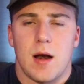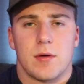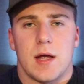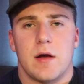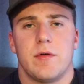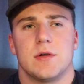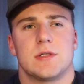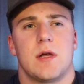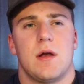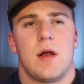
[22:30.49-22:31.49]
I don't care if you're
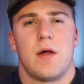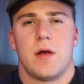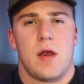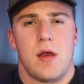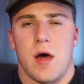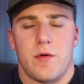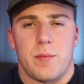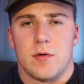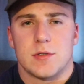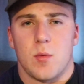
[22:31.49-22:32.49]
just another
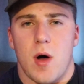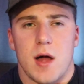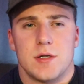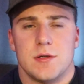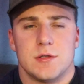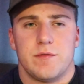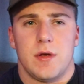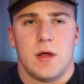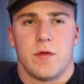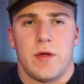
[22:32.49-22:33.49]
person watching this
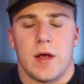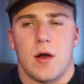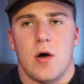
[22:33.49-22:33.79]
video thinking,